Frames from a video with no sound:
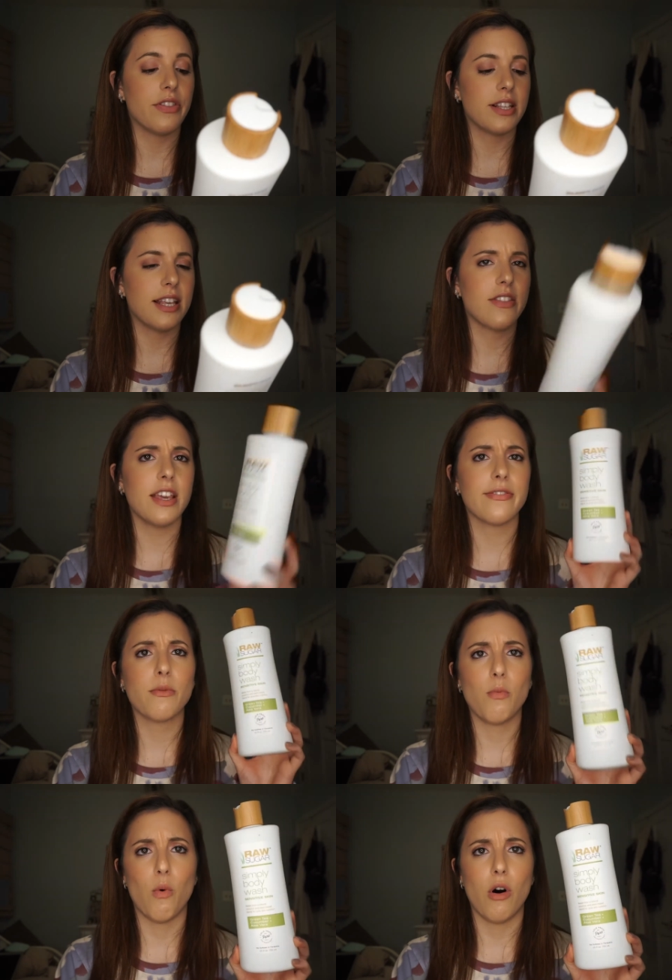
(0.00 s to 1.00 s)
this, I think,
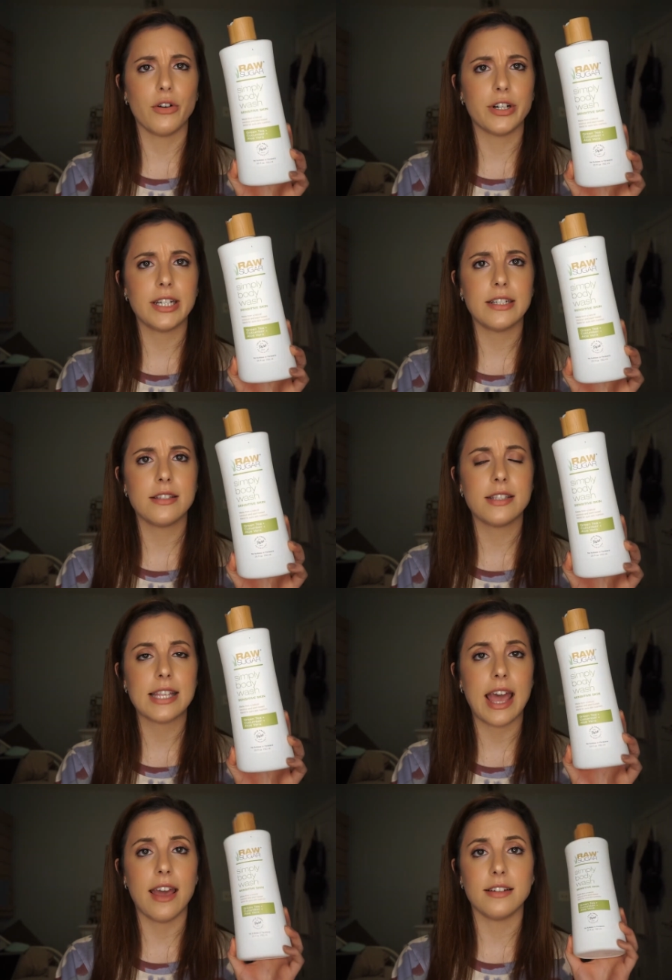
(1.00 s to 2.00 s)
from Walgreens
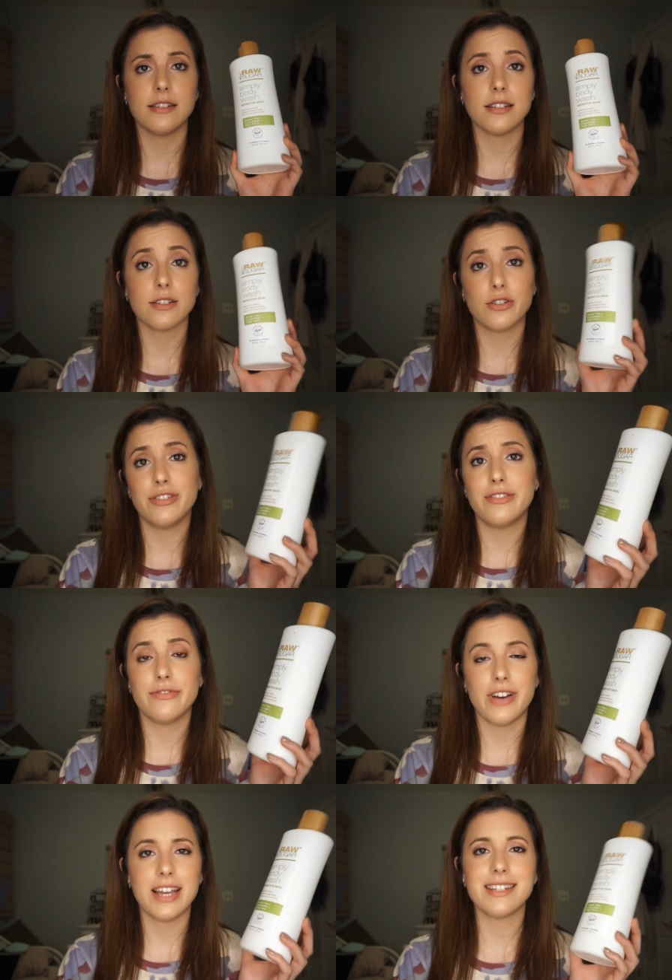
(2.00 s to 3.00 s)
and couldn't
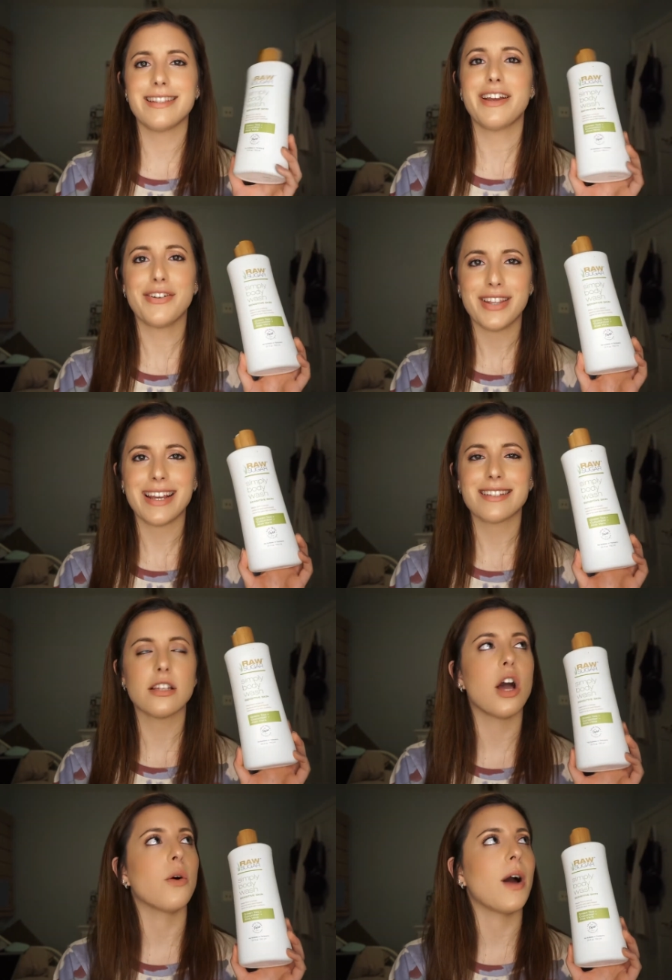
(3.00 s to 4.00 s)
find it there the next...
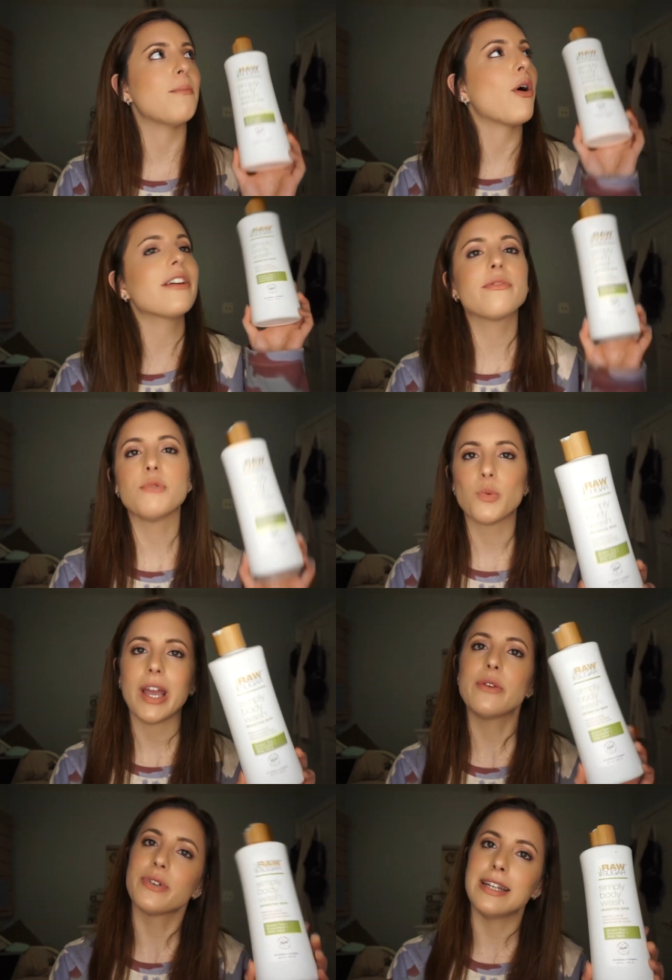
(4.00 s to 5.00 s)
No, I bought it from
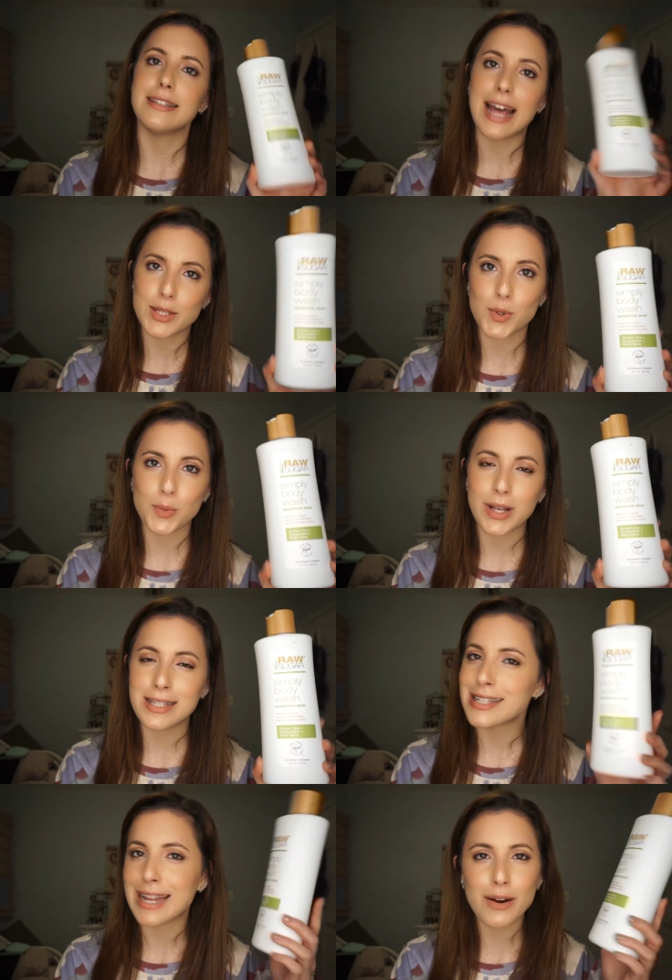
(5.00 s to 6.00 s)
Duane Reade. That's what it
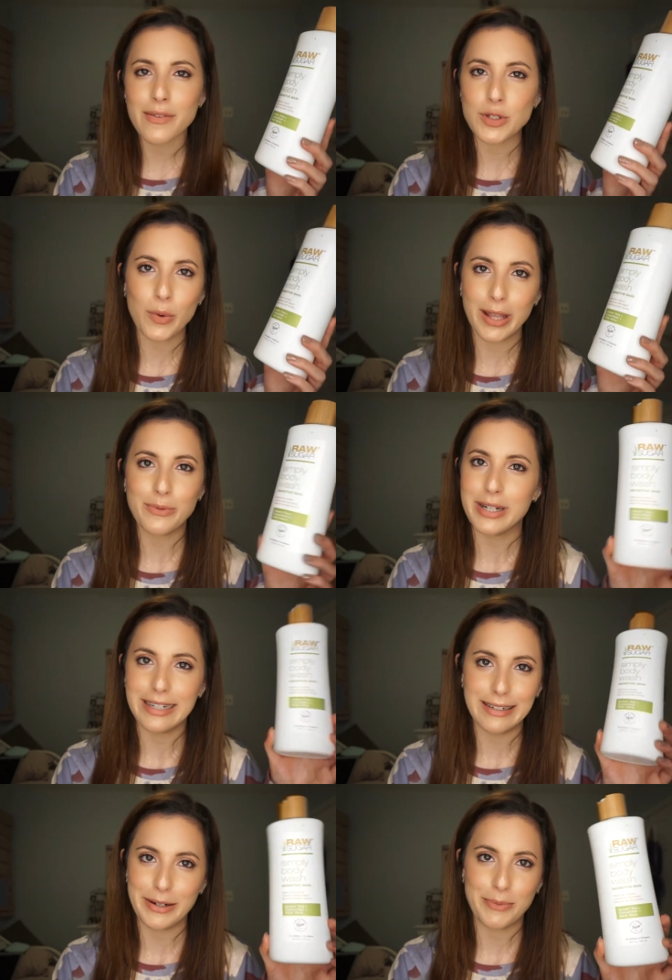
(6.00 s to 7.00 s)
was. And I don't have a Duane
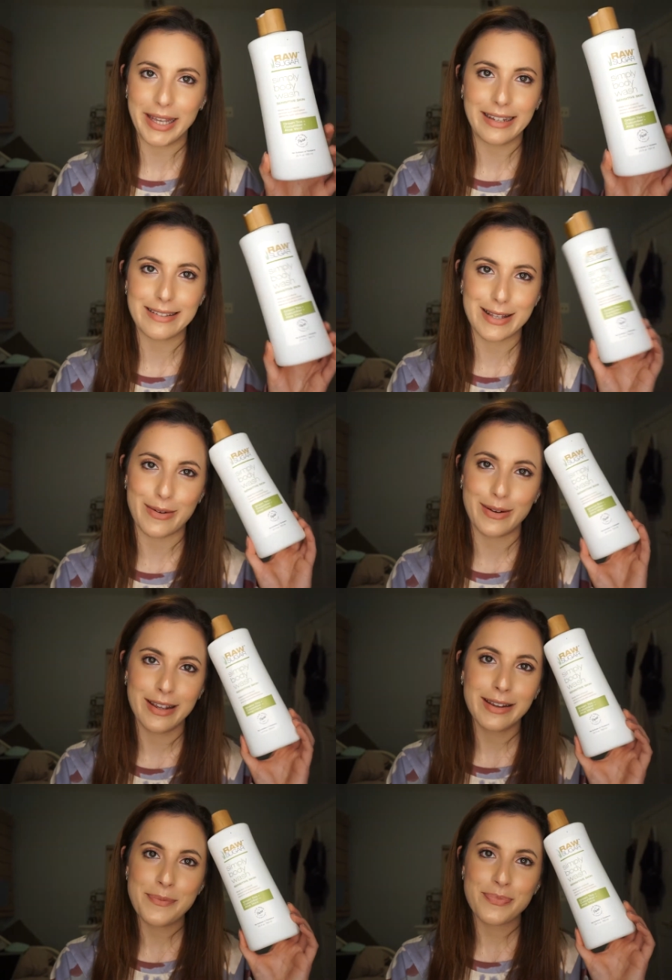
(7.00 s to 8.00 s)
Reade near me. So
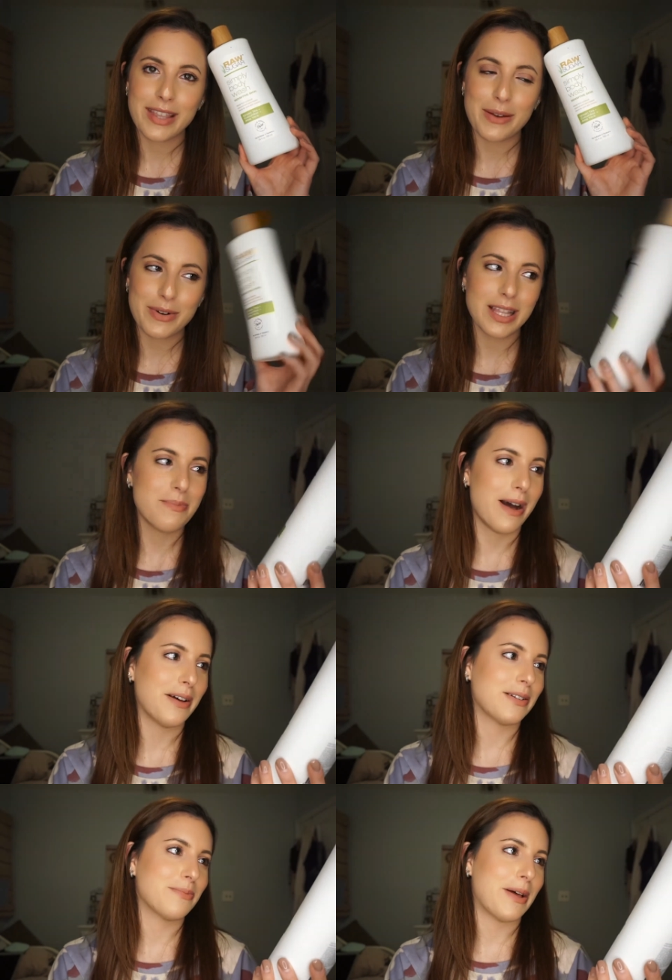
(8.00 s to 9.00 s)
it really
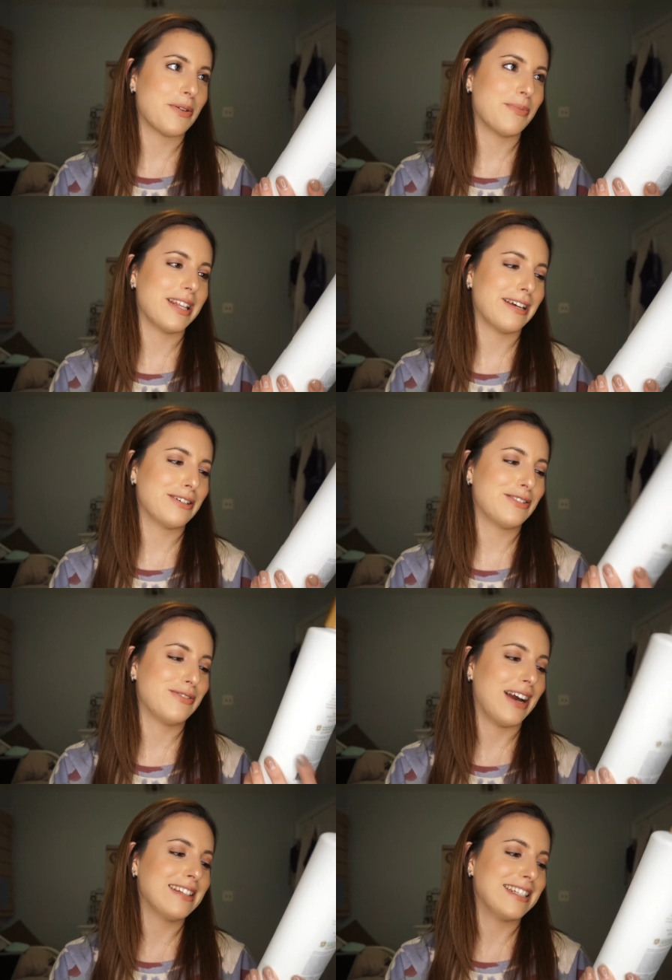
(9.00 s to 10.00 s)
bothered, me that I couldn't
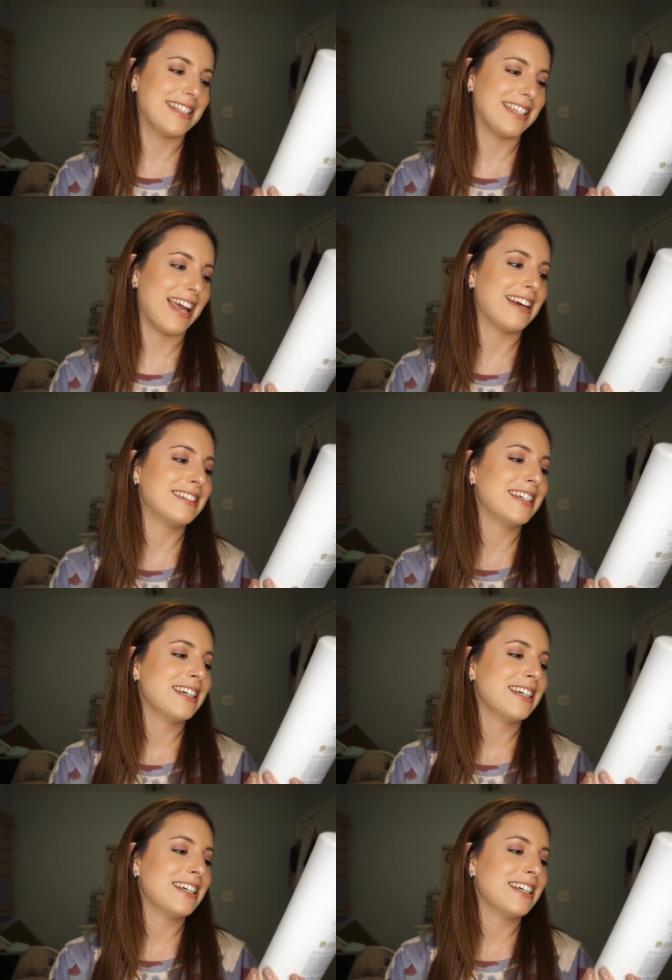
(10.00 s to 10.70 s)
find this again